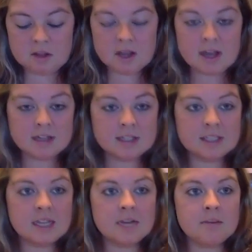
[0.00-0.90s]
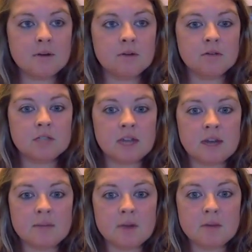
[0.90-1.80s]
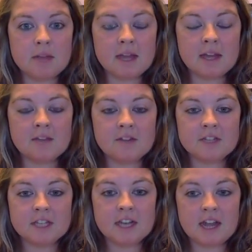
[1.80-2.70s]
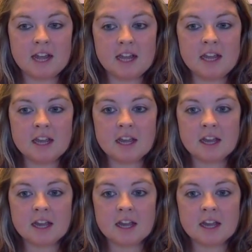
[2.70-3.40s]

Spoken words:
I had to say about meal planning for today.